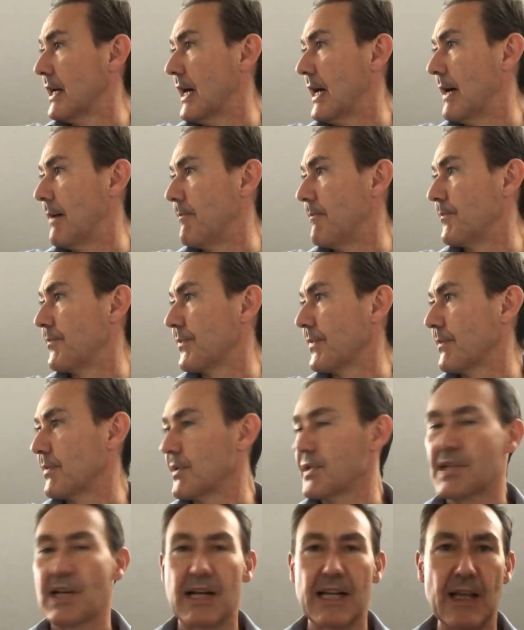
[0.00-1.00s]
But
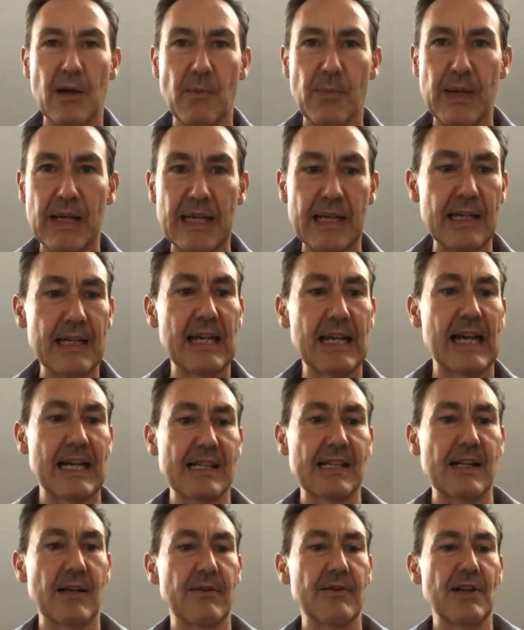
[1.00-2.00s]
certainly there'll be,
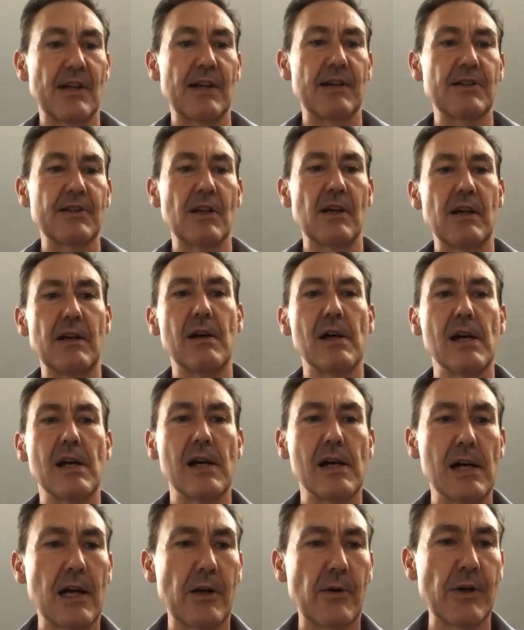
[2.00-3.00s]
yes, so it's
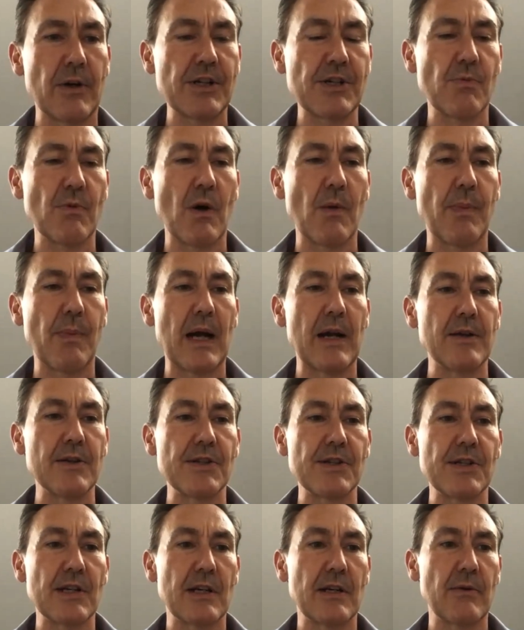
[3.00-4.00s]
a question well
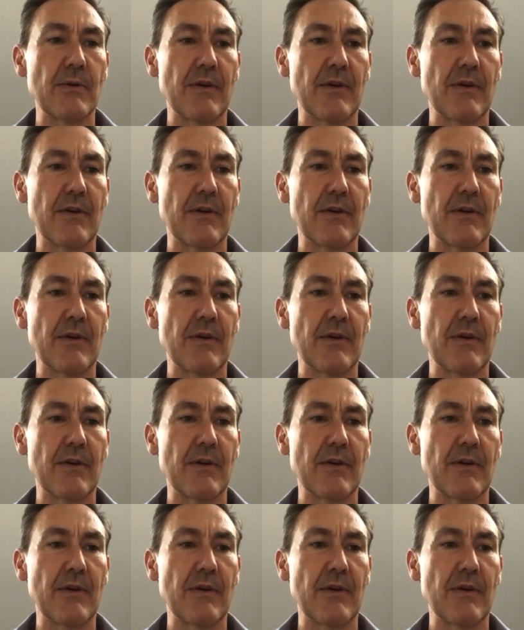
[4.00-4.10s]
posed,